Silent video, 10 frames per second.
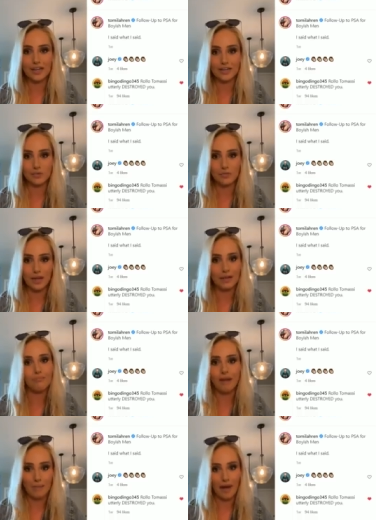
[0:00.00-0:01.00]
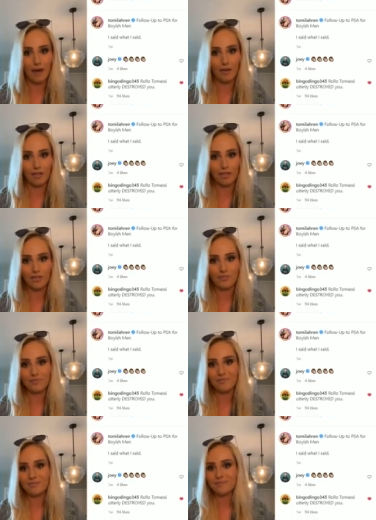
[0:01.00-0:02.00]
Manage me, my mouth.
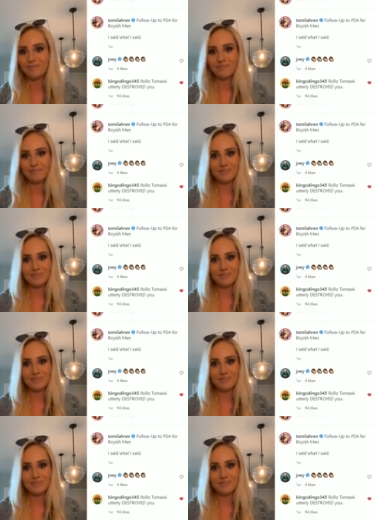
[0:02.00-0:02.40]
Sorry,